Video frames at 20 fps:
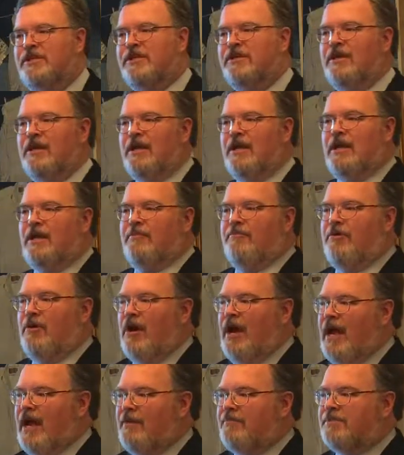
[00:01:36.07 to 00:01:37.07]
and
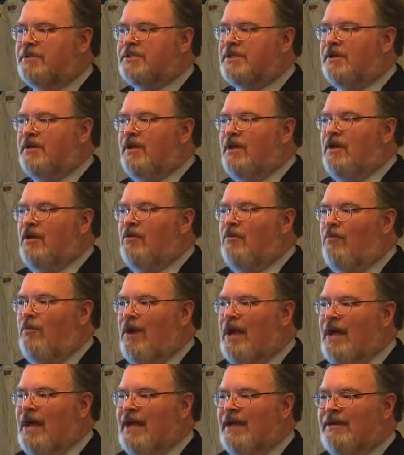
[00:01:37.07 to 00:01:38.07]
perhaps
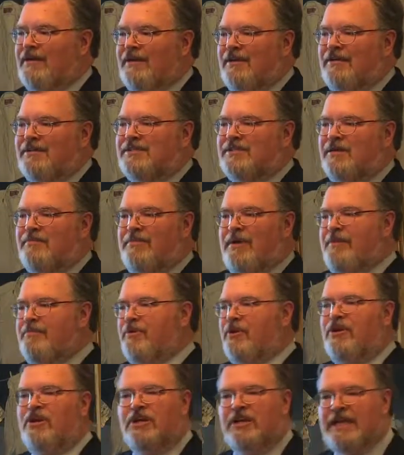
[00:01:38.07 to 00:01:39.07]
why some
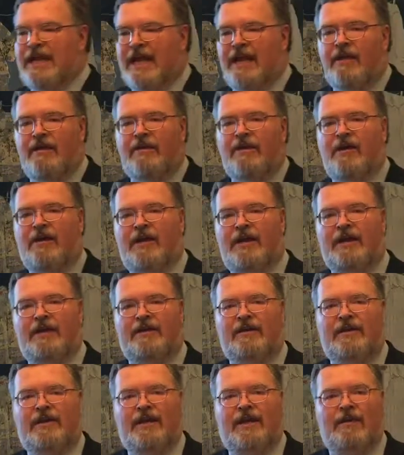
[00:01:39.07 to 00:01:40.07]
people look down on it
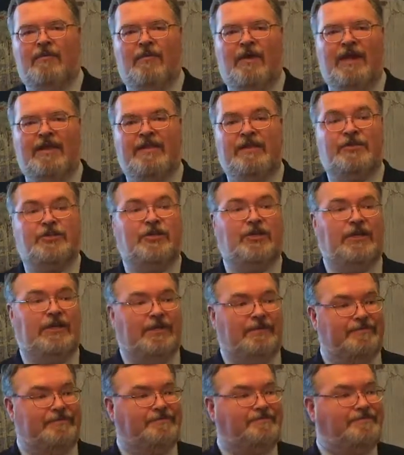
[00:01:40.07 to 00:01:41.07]
and why they
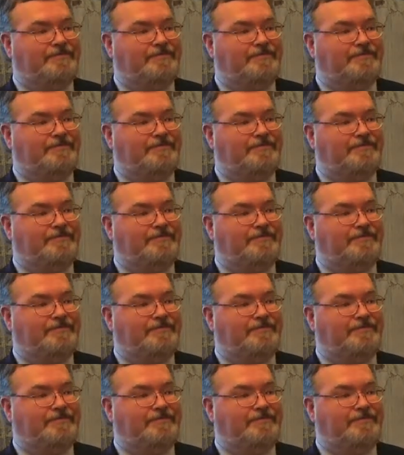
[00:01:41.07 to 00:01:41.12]
shouldn't.